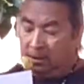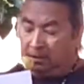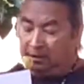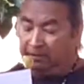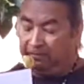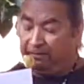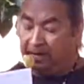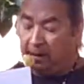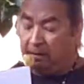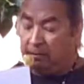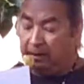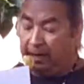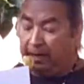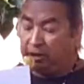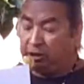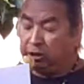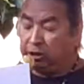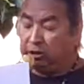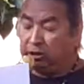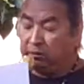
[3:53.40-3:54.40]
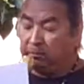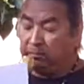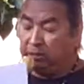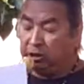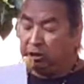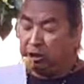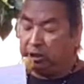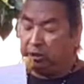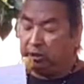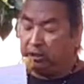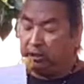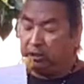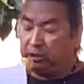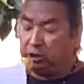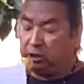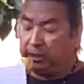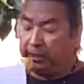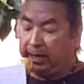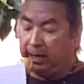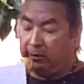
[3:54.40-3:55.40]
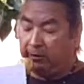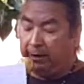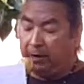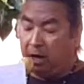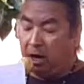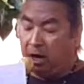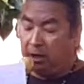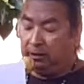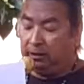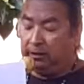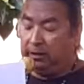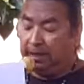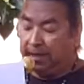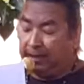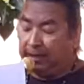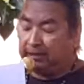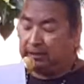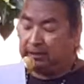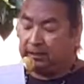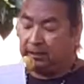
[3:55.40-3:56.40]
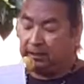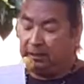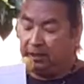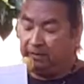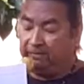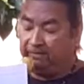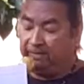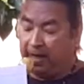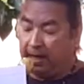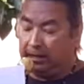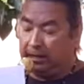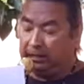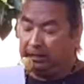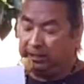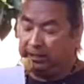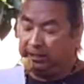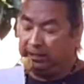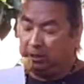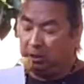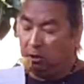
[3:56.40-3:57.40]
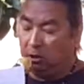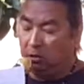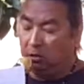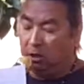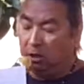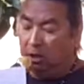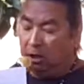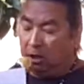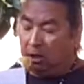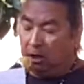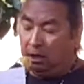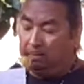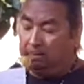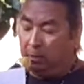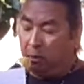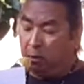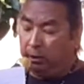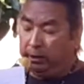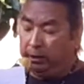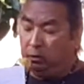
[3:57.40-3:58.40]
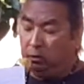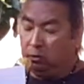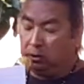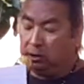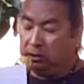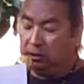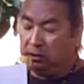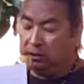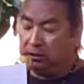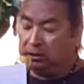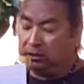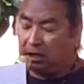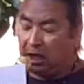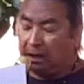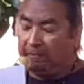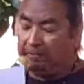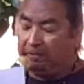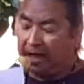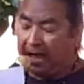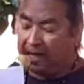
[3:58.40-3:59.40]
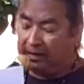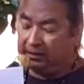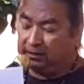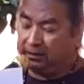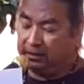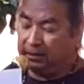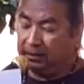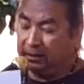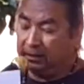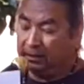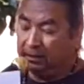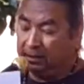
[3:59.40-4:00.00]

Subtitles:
The foundation's mission is to carry on the legacy of Valentino, a boy who couldn't stop dancing.